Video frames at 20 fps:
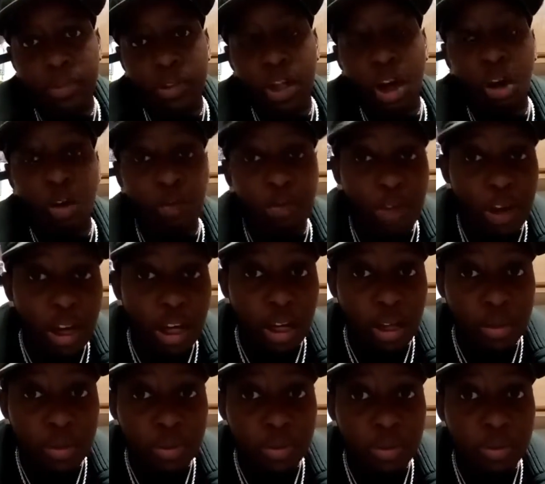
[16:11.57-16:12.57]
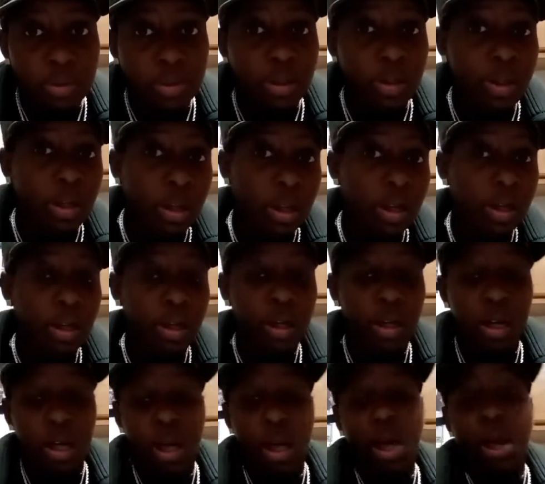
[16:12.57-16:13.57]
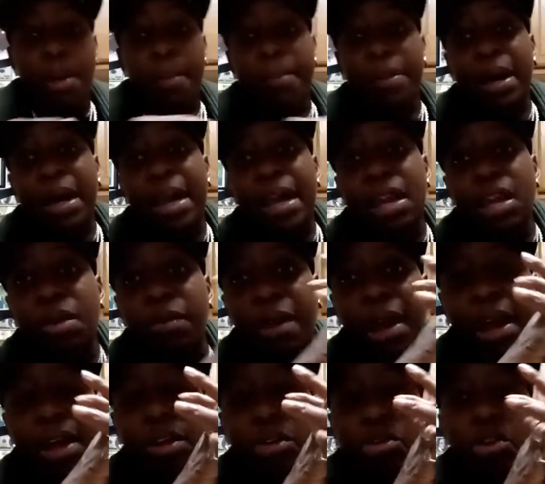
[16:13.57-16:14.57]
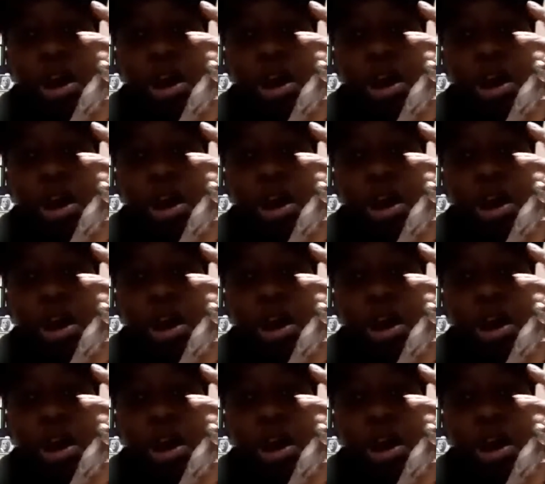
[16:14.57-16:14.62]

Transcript: Go figure. But anyway, you